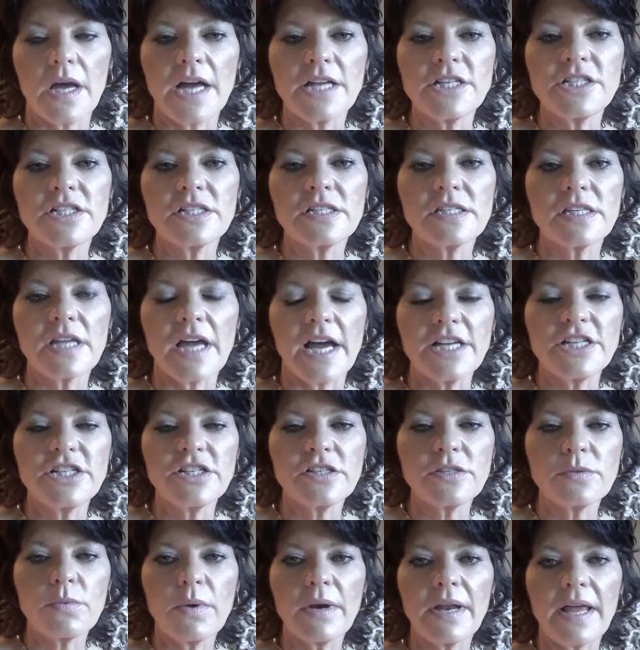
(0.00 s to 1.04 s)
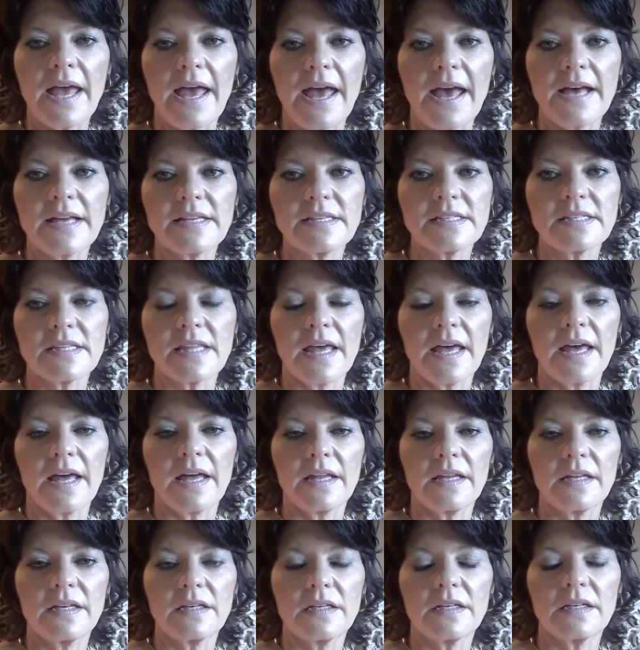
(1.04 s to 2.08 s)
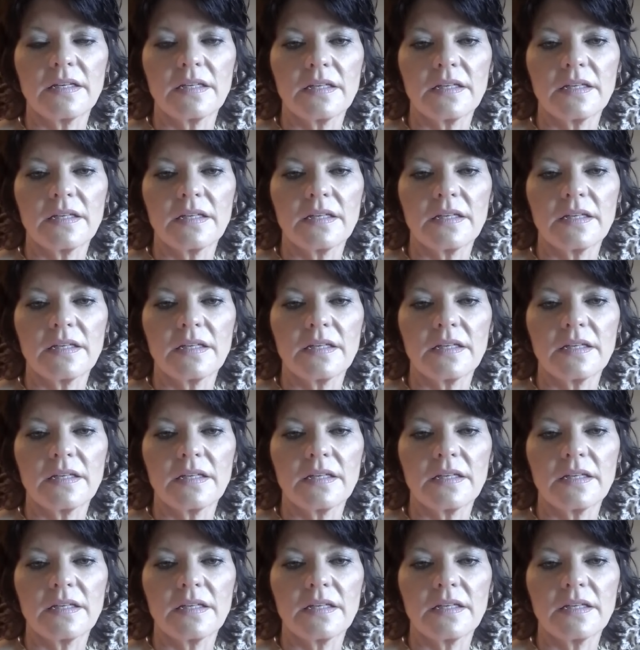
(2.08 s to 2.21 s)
I just want to ask that